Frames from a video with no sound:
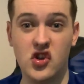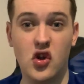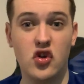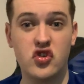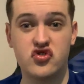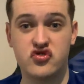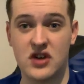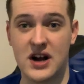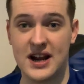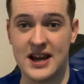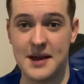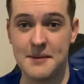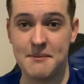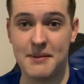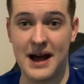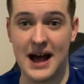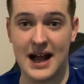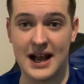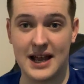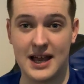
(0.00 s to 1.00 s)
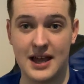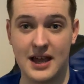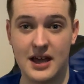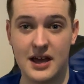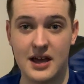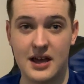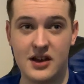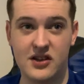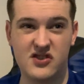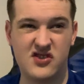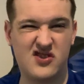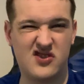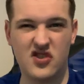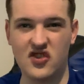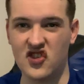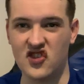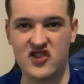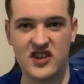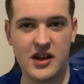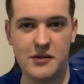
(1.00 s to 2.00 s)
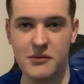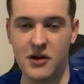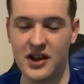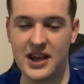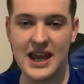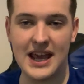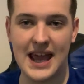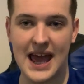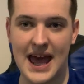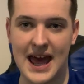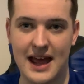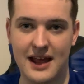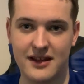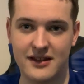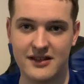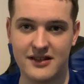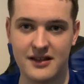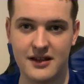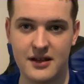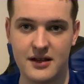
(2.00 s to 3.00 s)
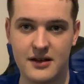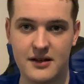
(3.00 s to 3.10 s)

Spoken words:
not tracking back. Doesn't seem like he cares.